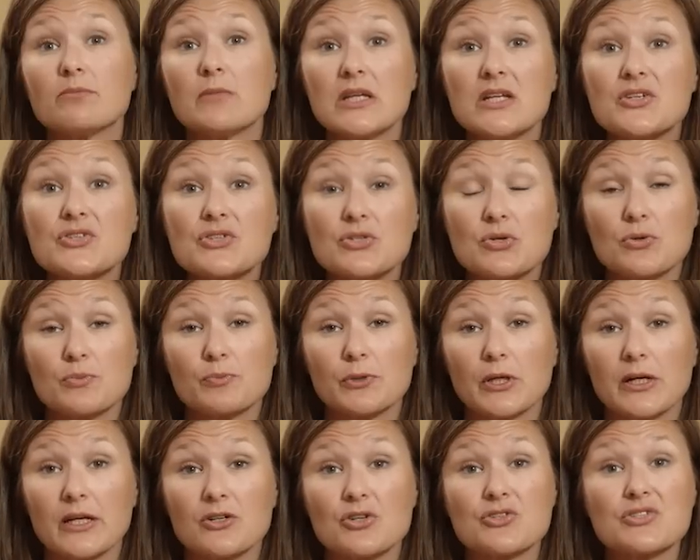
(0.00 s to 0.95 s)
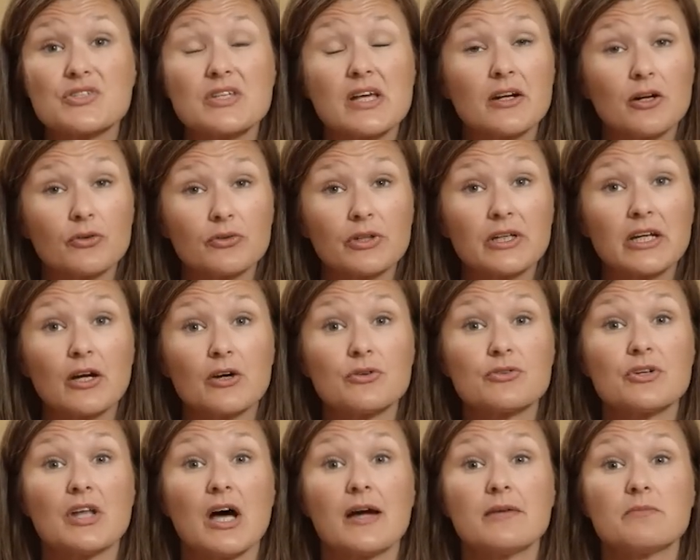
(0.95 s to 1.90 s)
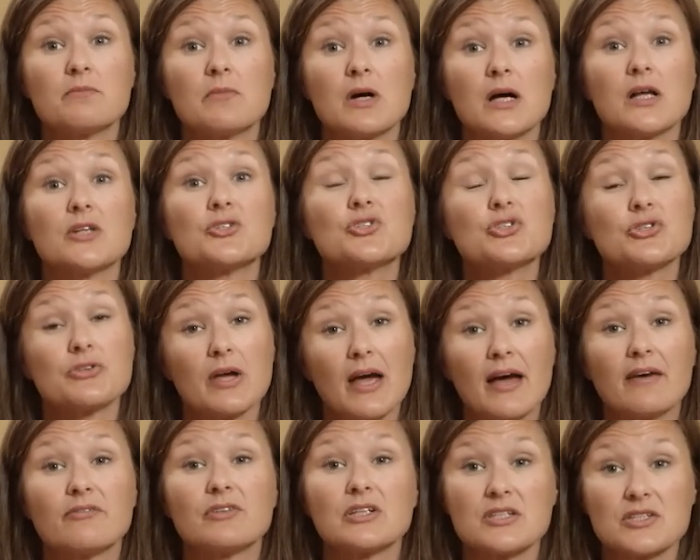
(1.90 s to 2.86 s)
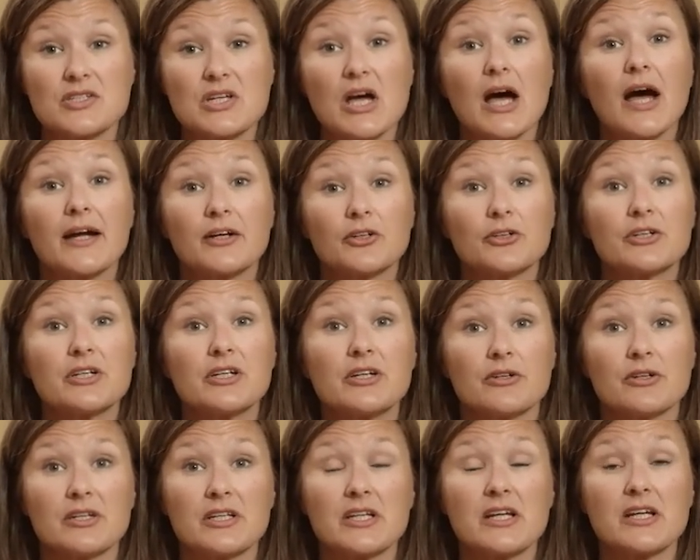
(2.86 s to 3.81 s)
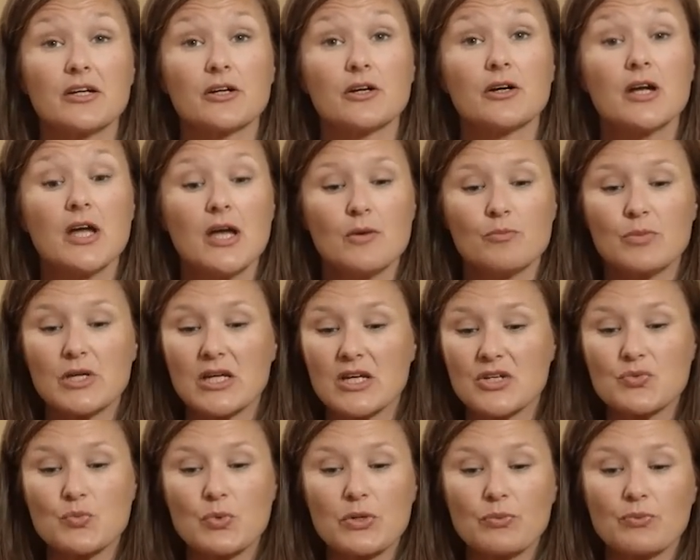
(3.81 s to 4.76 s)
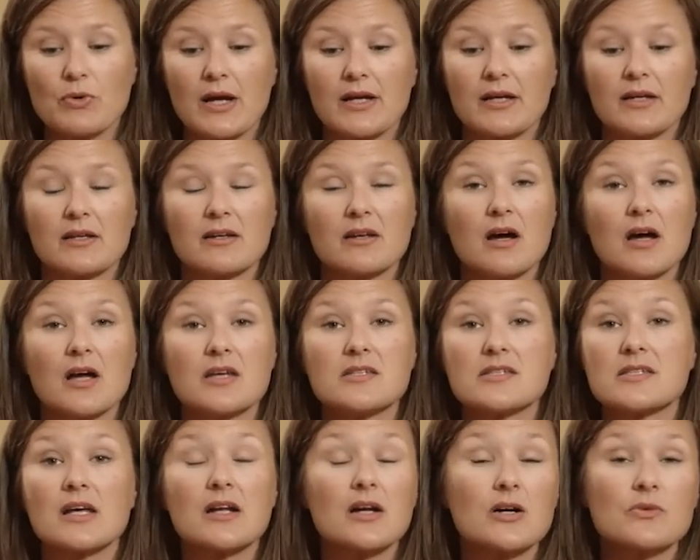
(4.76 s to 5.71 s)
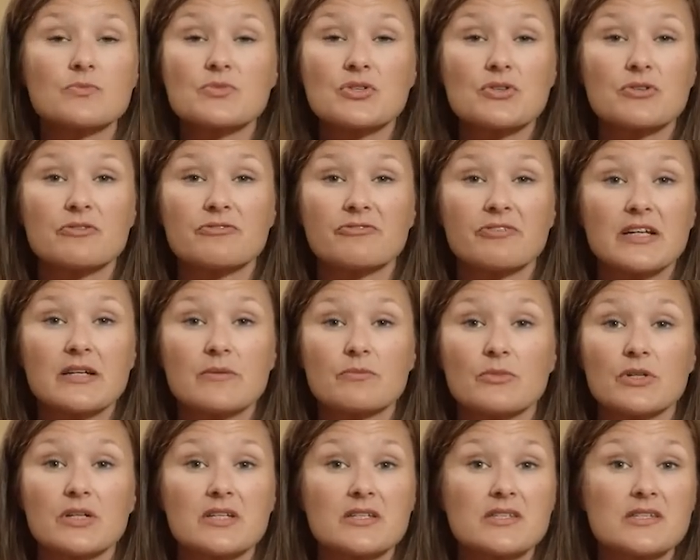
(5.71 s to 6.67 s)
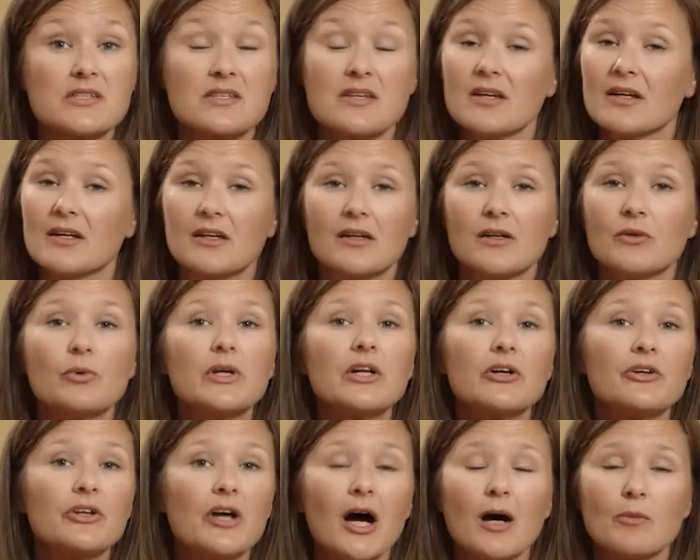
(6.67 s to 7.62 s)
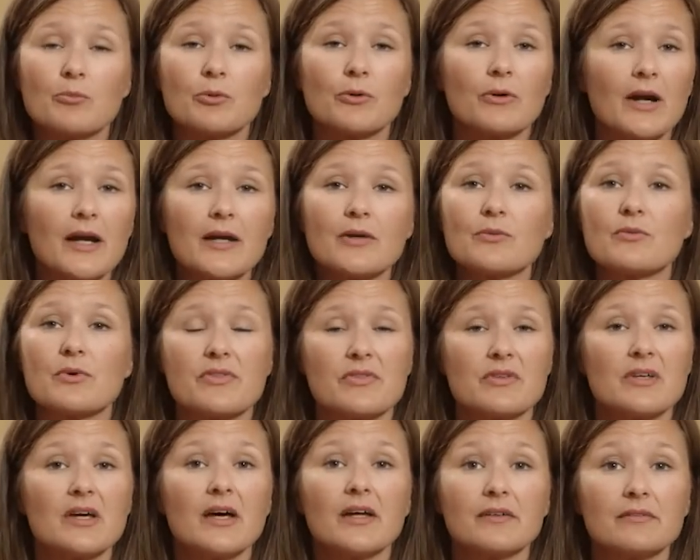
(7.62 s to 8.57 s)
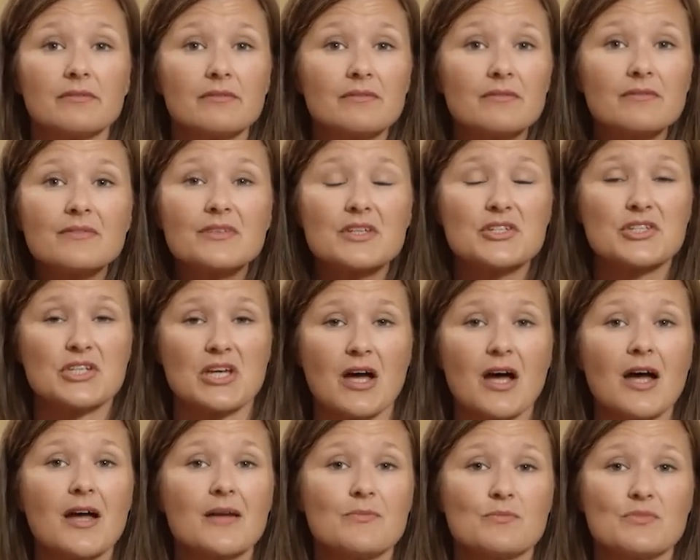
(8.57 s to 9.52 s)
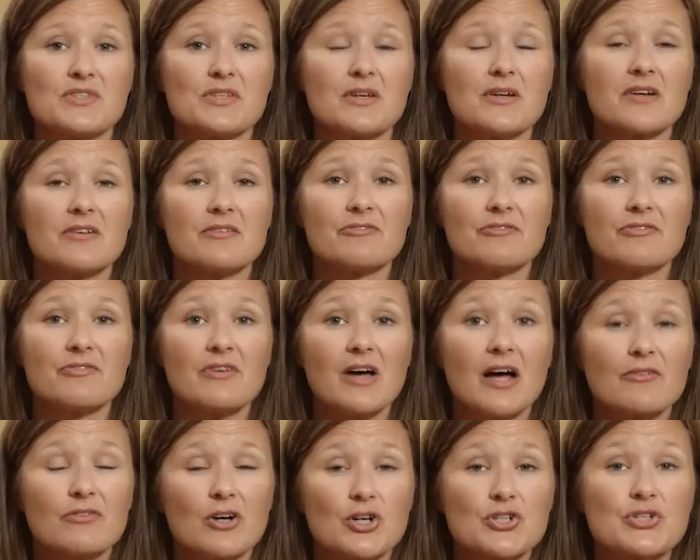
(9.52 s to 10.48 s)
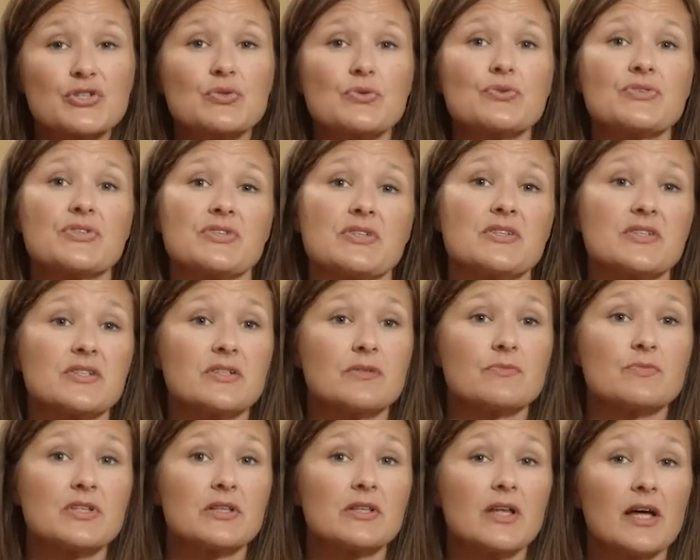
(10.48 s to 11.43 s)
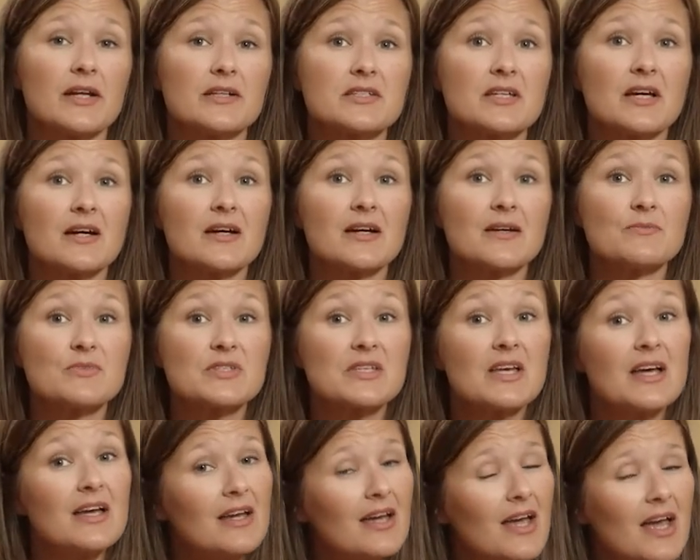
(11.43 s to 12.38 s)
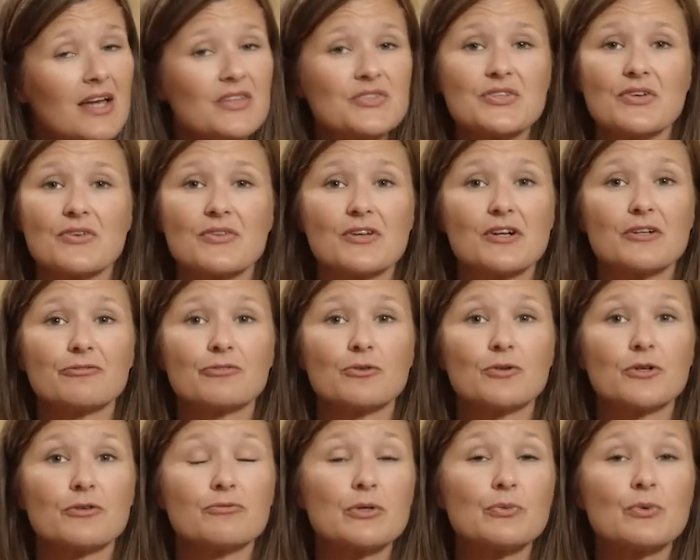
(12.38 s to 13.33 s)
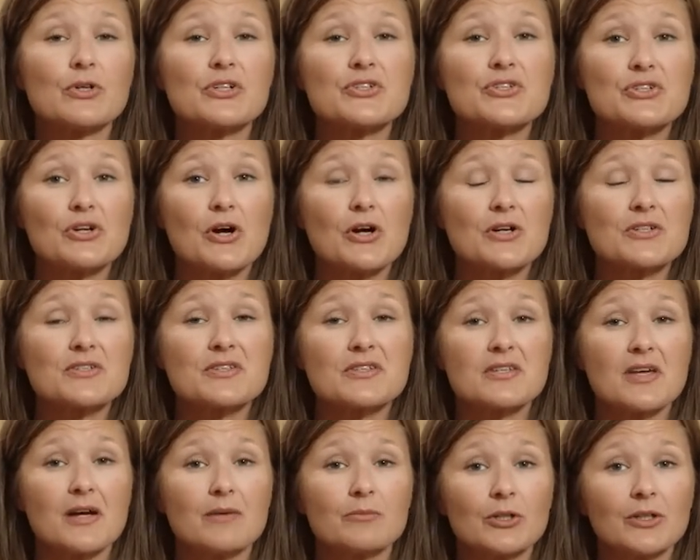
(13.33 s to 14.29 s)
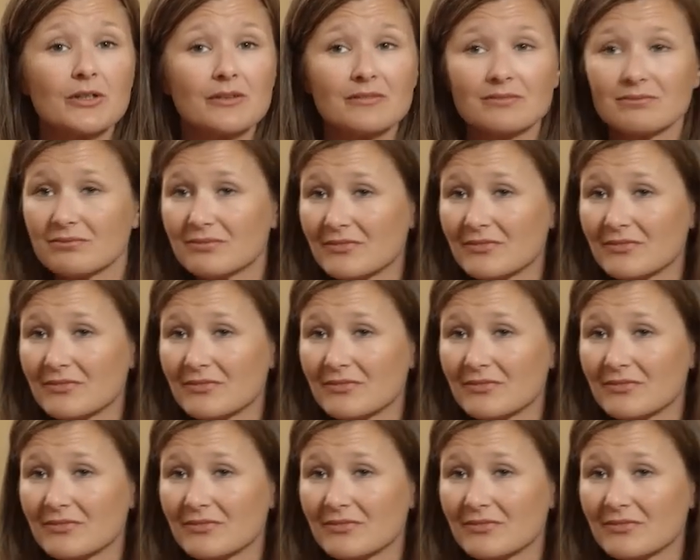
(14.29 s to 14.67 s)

many school planners that only go 9 months, you have an entire year in here, because we recognize that homeschool families, we don't operate within the times of our school systems a lot of times. And so therefore, if we want to start in summer